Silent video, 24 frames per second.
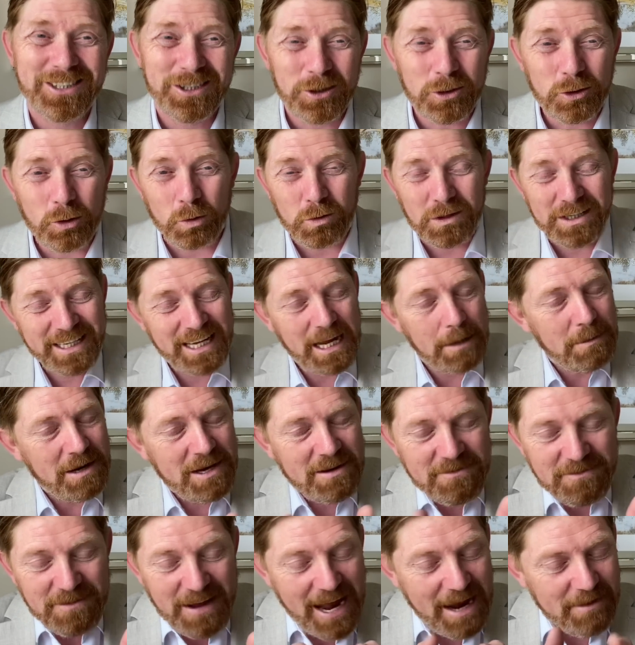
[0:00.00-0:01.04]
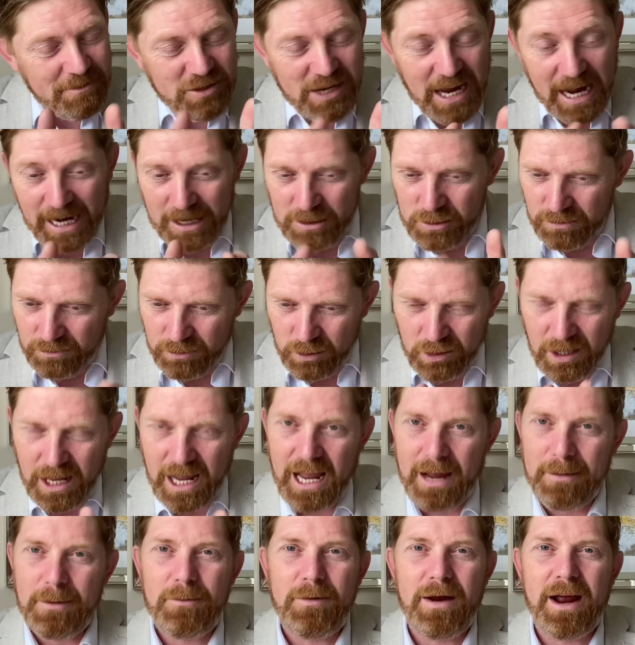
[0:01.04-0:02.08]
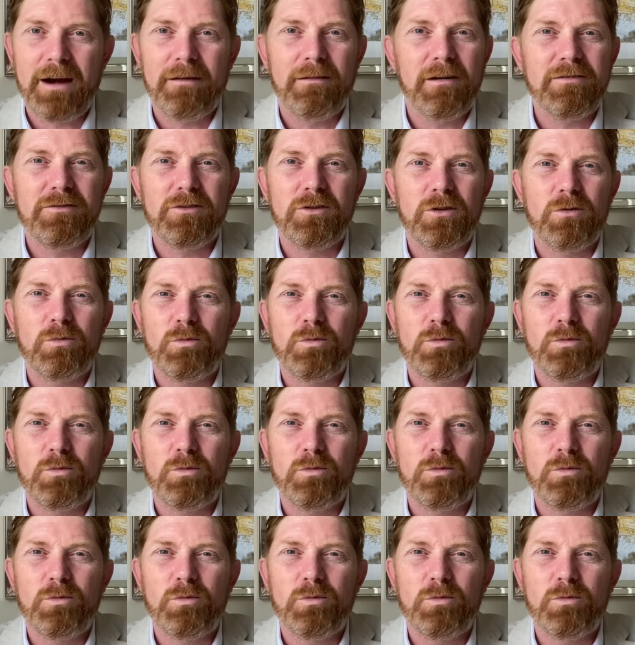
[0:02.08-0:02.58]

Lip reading: don't give me 5 seconds of their time and write a review.